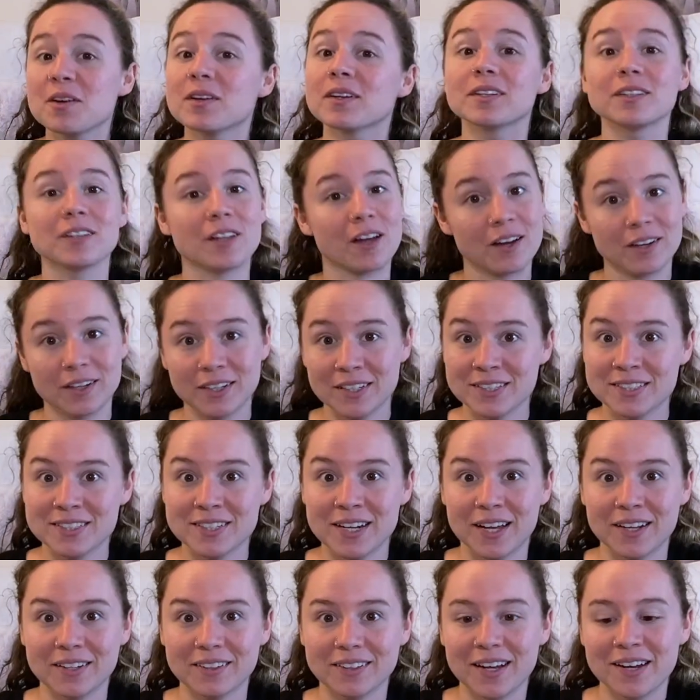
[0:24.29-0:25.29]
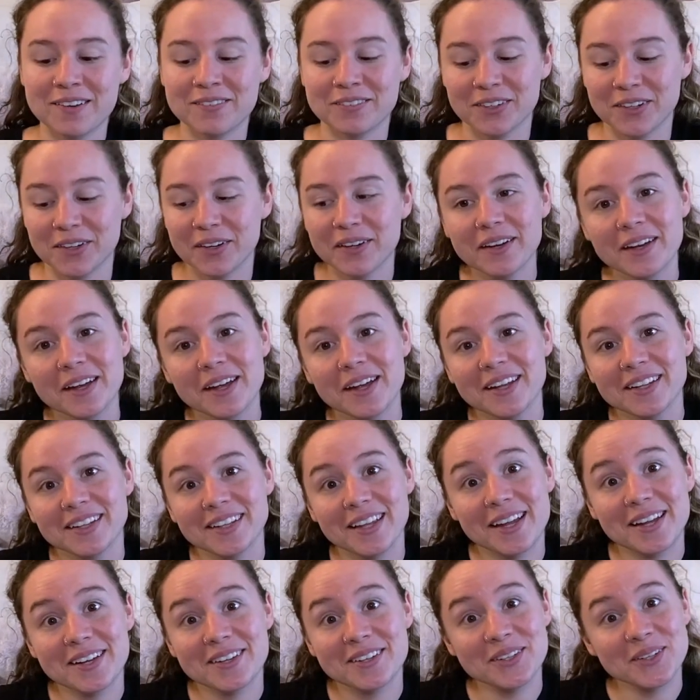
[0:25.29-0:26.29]
longest title ever,
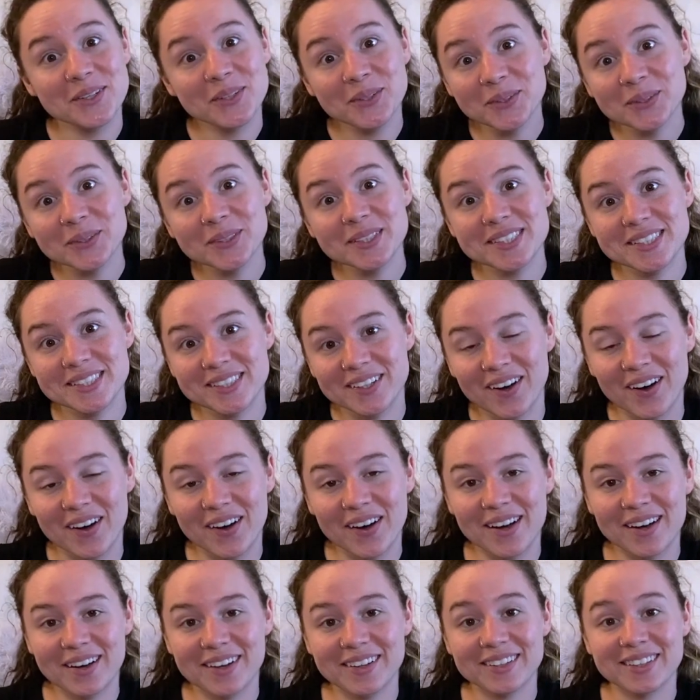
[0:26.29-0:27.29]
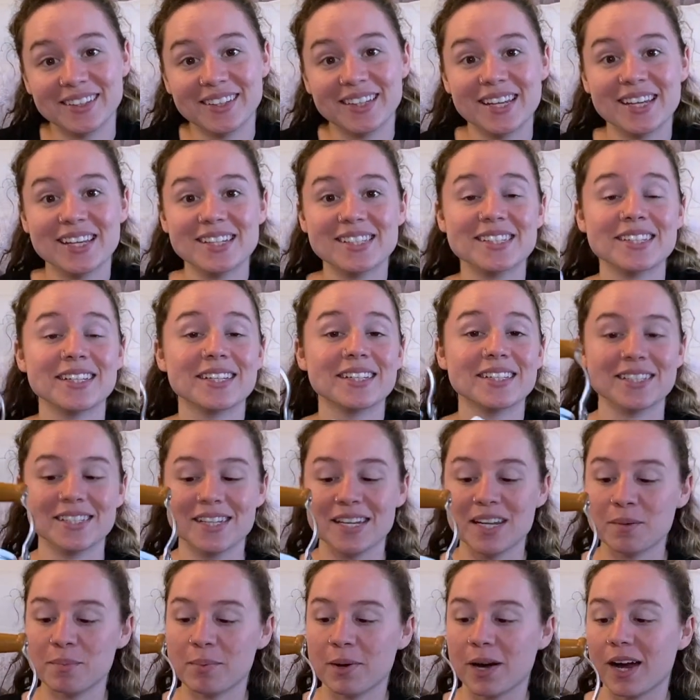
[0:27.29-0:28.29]
then you saw this
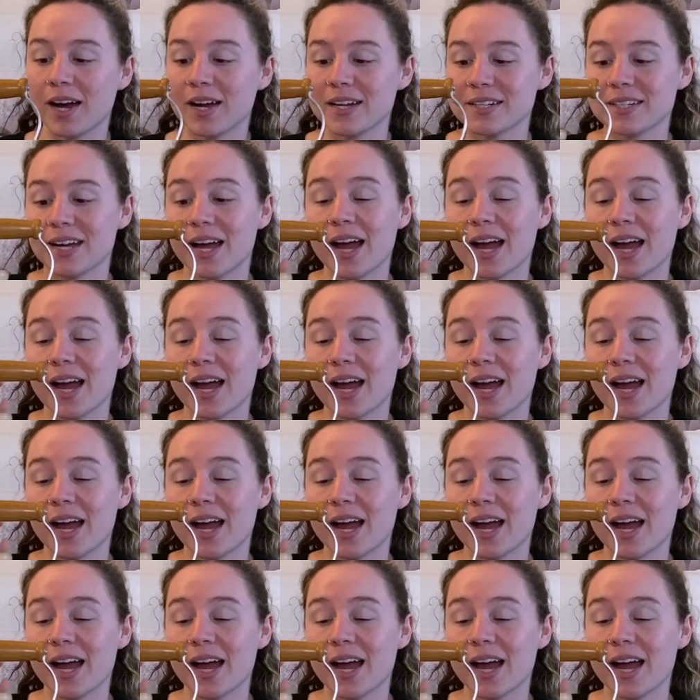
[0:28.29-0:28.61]
teapot.